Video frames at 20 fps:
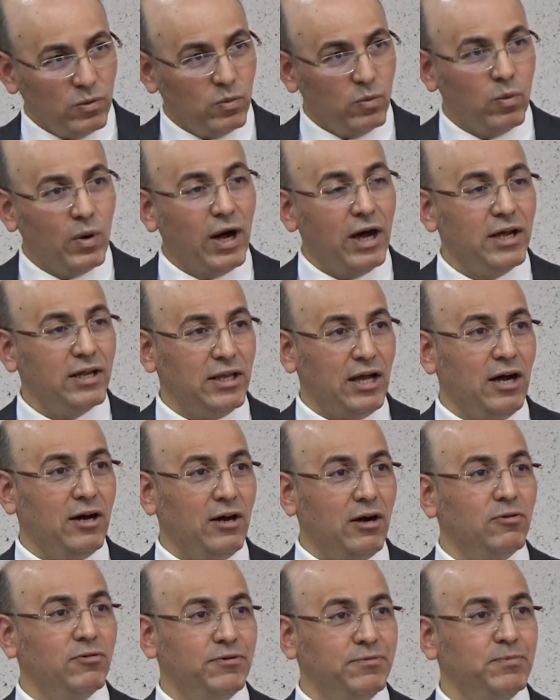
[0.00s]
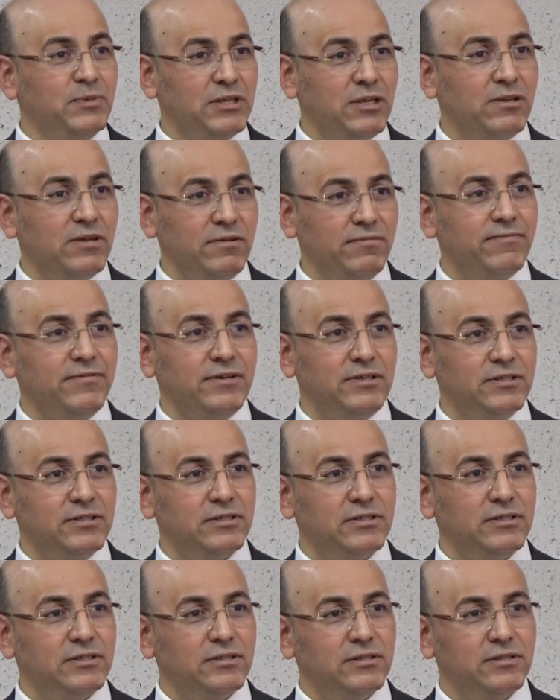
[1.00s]
what are our mistakes
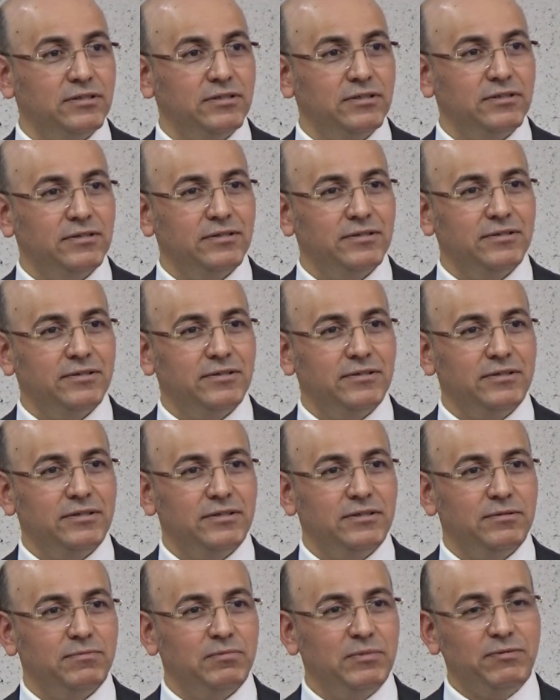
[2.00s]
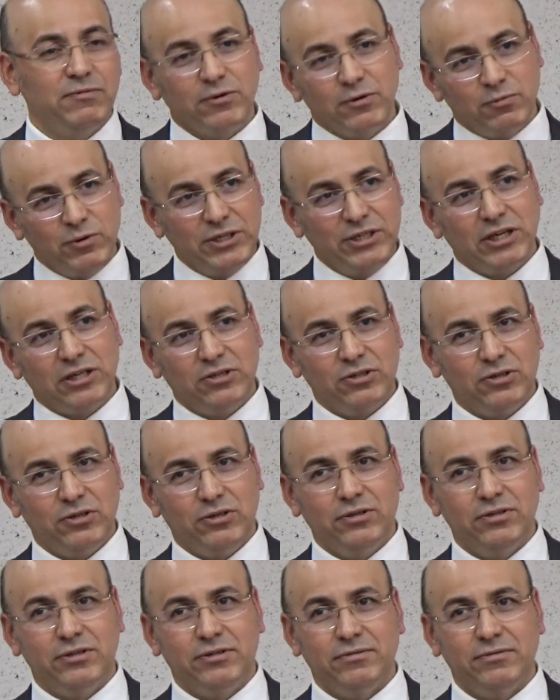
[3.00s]
first before we judge
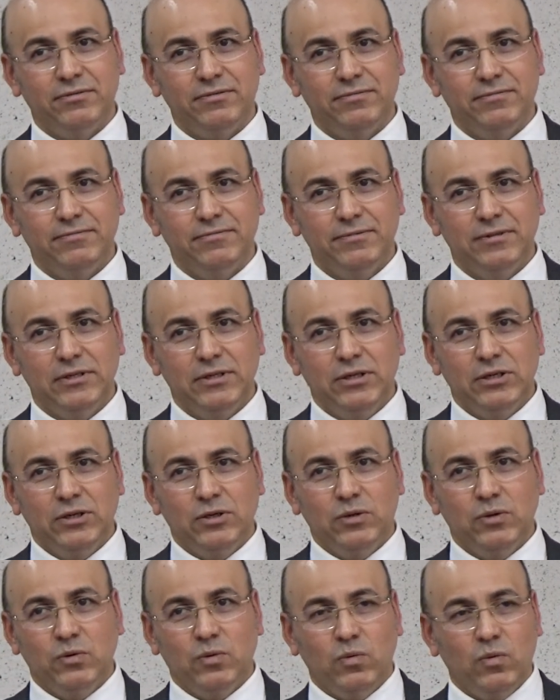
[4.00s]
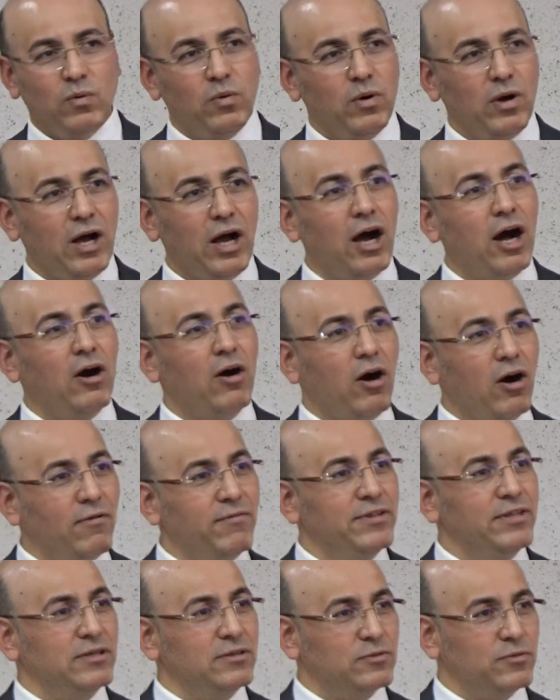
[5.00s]
others. How
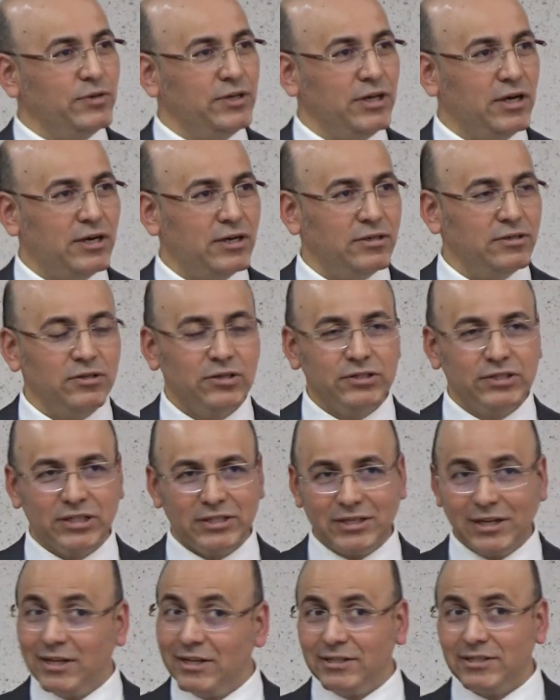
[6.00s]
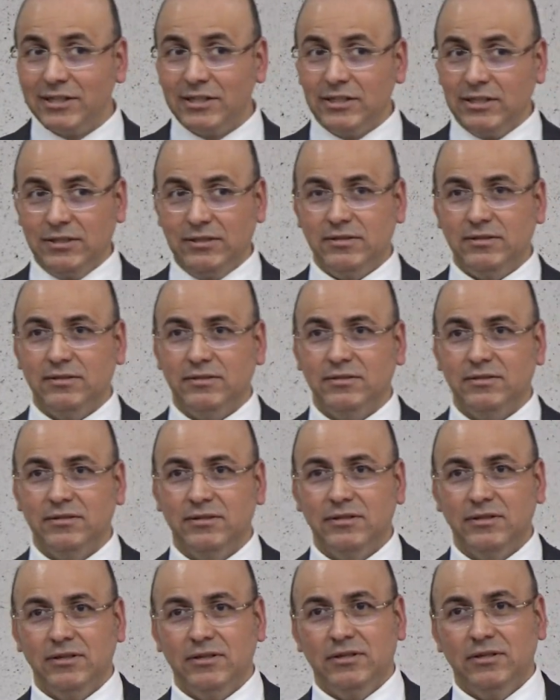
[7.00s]
obedient we are, not just listening.
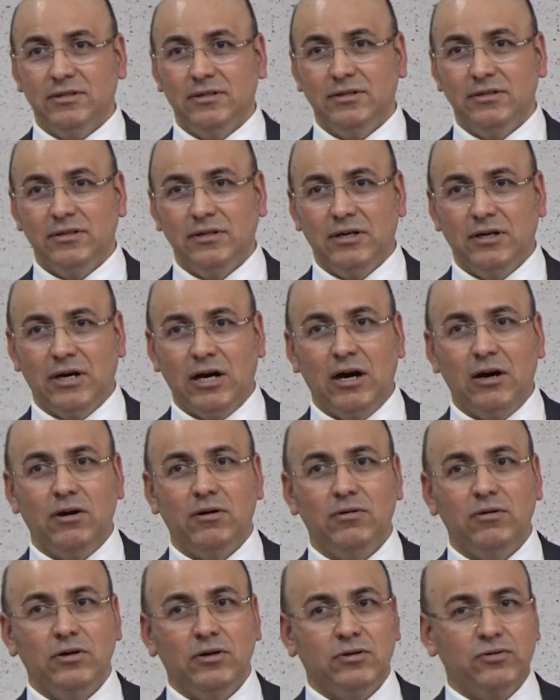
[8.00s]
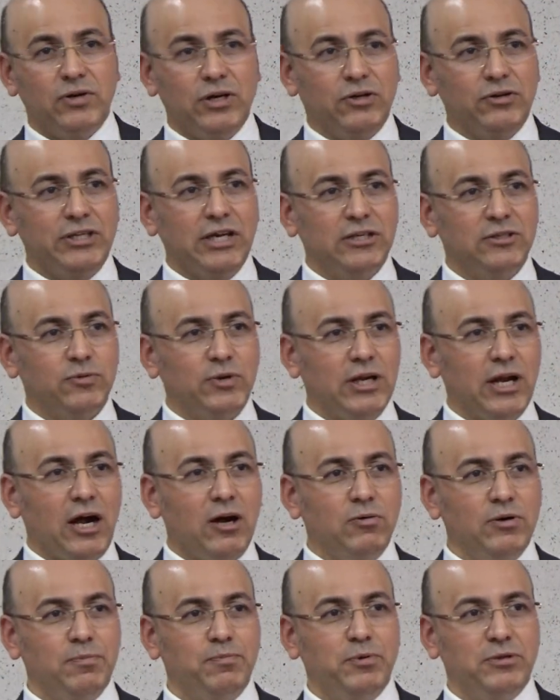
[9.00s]
How recognize we
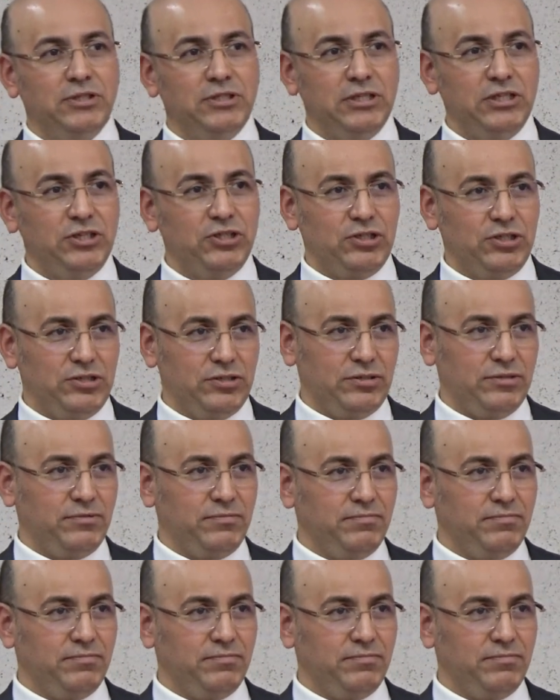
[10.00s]
our position.